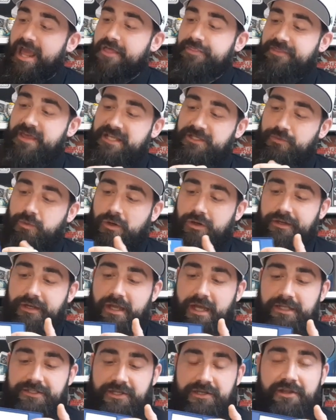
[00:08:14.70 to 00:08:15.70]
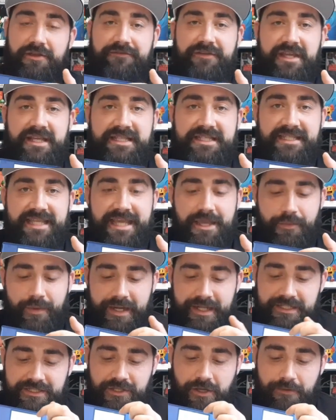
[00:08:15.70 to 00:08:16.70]
This one, I don't know if you can see it when
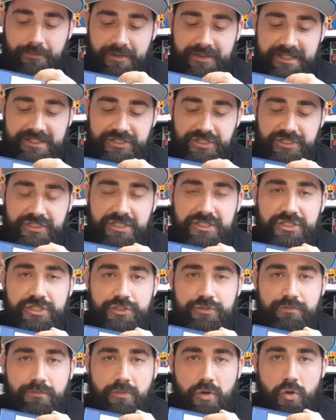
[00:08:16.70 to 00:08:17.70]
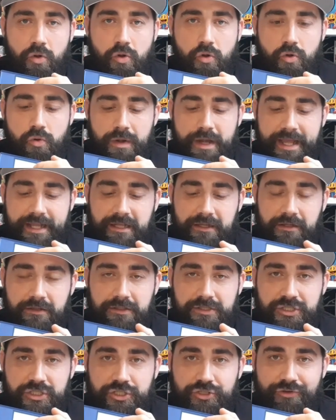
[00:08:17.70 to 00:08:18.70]
it's on, but there's just a small
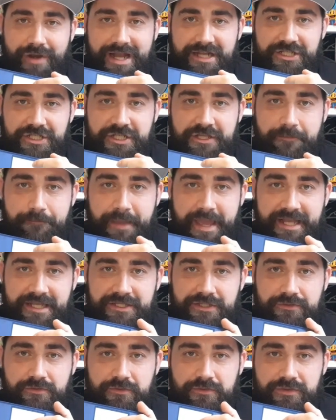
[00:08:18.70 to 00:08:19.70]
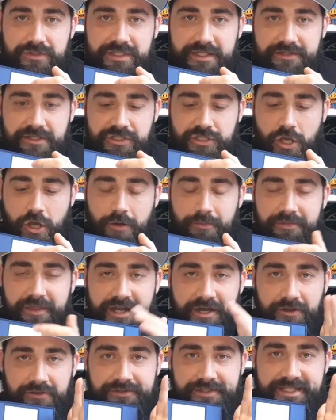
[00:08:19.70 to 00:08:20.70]
little scratch to the pixels at the top. They're
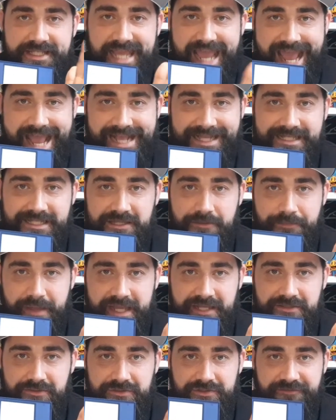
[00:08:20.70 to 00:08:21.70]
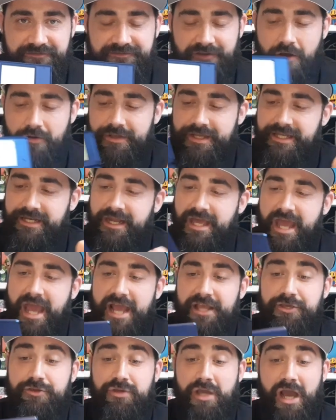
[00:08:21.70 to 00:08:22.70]
not dead, the pixels are fine.
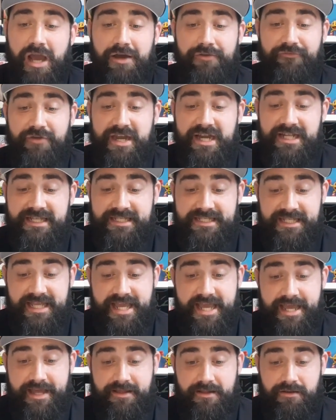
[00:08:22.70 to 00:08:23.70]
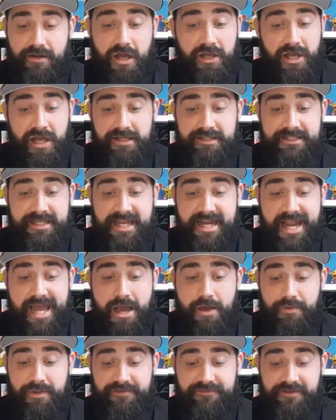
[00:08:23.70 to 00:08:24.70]
You can't really see it. I can't see it
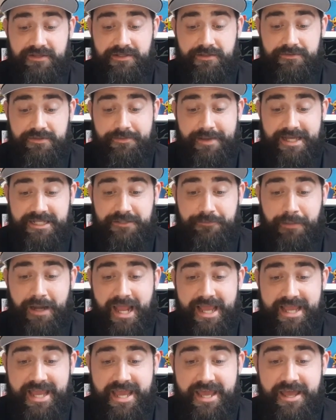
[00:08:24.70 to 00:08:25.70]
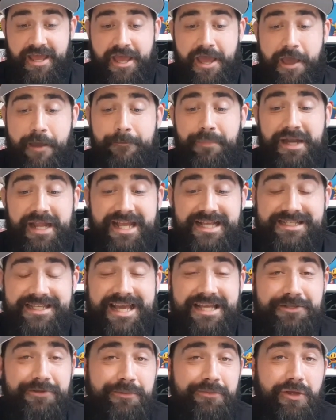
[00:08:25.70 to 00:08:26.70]
now if I was about to play it, but it is
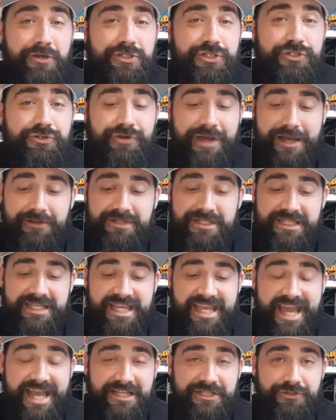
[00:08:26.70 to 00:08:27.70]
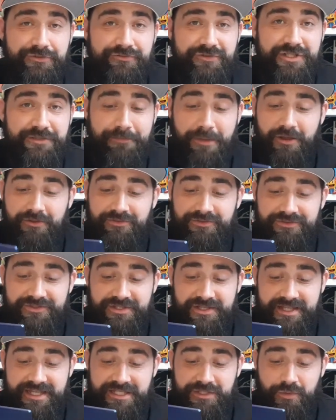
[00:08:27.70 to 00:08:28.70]
there. So I'm not sure how CEX will respond
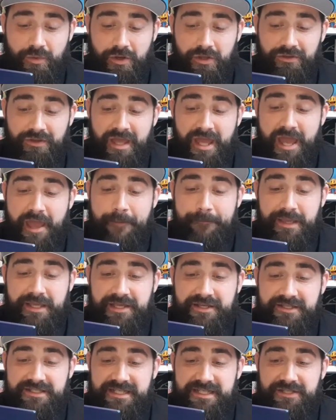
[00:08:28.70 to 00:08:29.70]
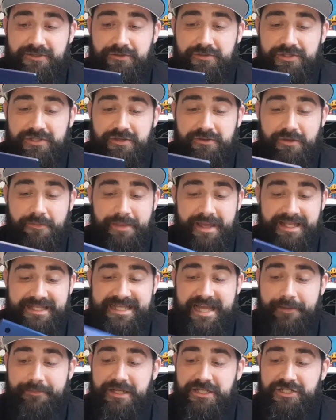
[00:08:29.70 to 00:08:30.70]
to this one because it's also a bit of
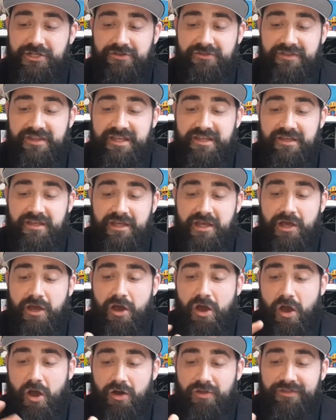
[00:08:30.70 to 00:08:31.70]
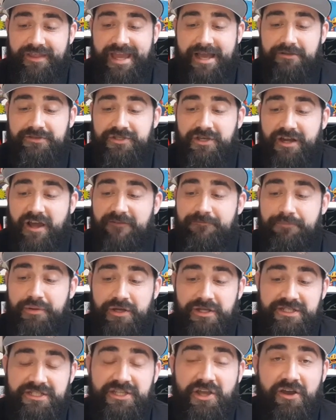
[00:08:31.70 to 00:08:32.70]
damage on the outside. I've put
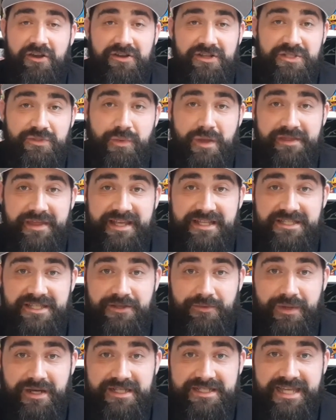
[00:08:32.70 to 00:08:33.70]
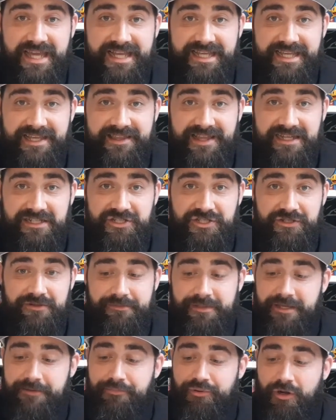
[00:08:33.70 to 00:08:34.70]
a stylus with it so that when I take it, that shouldn't
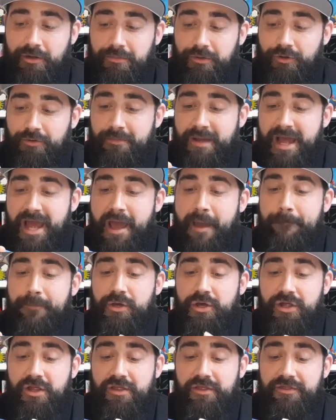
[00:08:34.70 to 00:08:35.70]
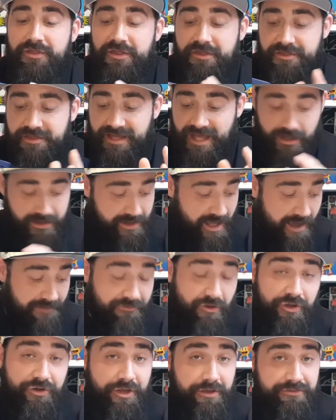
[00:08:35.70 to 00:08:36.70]
be a problem. But the other thing, I've
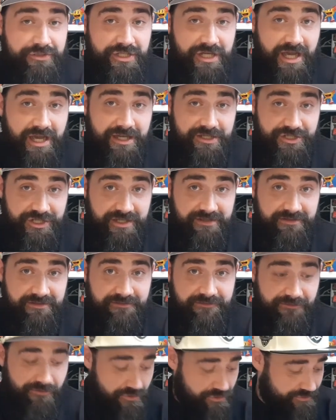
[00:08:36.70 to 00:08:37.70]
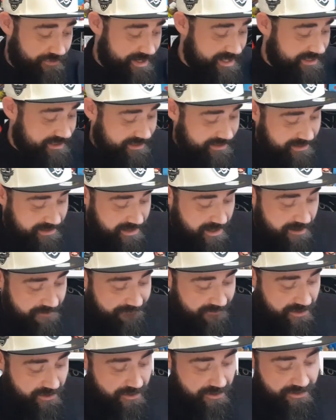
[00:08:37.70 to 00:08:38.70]
got no charger for it.
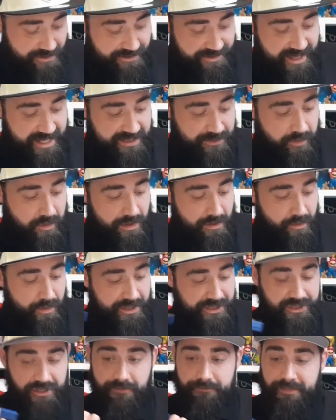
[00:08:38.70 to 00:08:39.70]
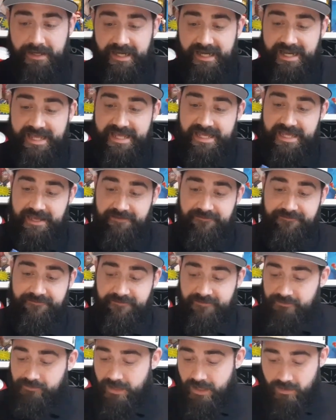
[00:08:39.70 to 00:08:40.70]
I've got this one, which I believe,
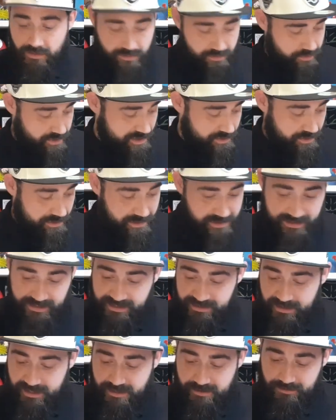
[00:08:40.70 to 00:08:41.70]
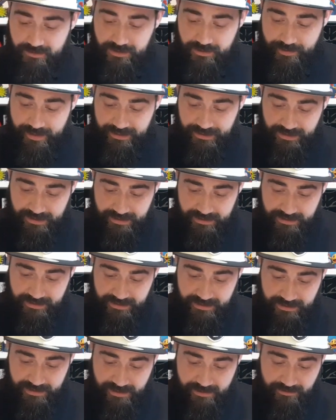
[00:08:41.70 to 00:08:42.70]
which one does this go to actually? Does
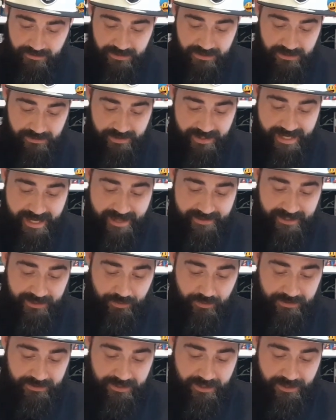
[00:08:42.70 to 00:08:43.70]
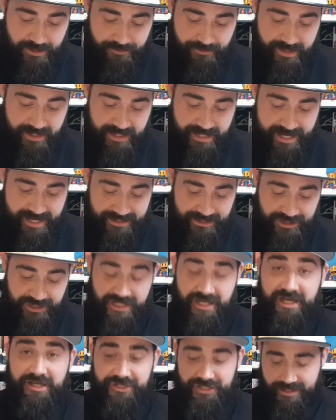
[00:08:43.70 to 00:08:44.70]
this go to, yeah, this one's a 3DS
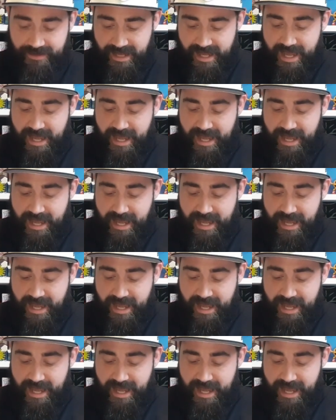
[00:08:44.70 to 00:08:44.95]
charger.